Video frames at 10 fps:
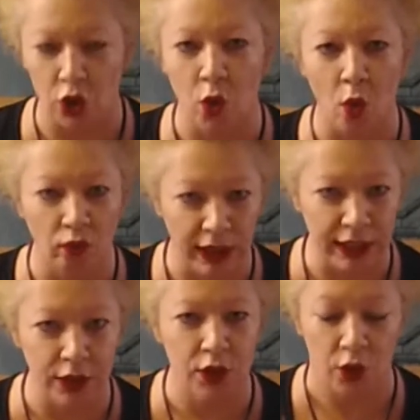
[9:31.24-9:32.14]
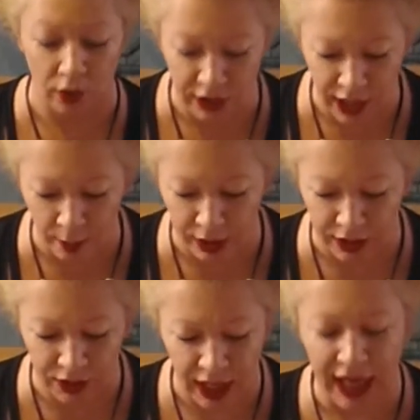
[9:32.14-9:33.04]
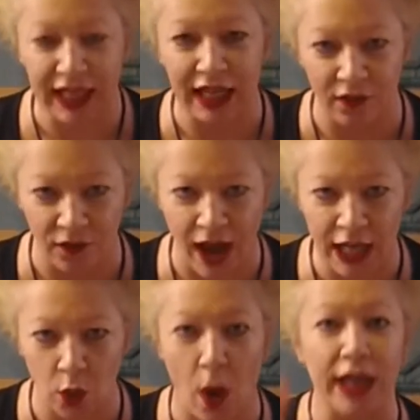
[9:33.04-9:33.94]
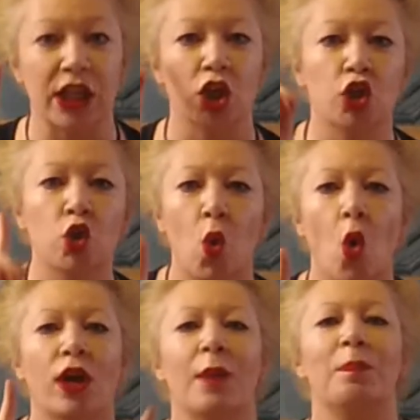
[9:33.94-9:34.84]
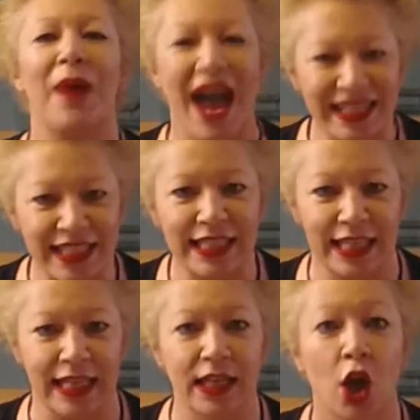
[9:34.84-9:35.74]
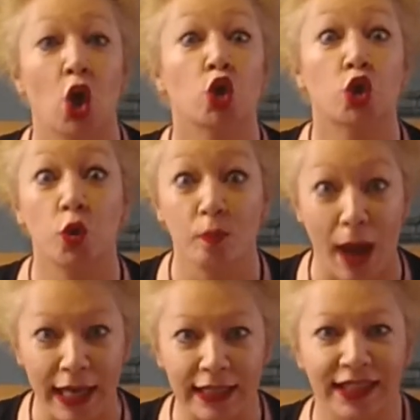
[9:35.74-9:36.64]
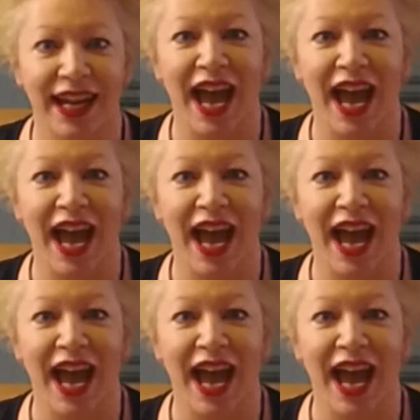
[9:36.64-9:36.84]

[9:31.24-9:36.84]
your readers, your examiners, can evaluate your capacity to make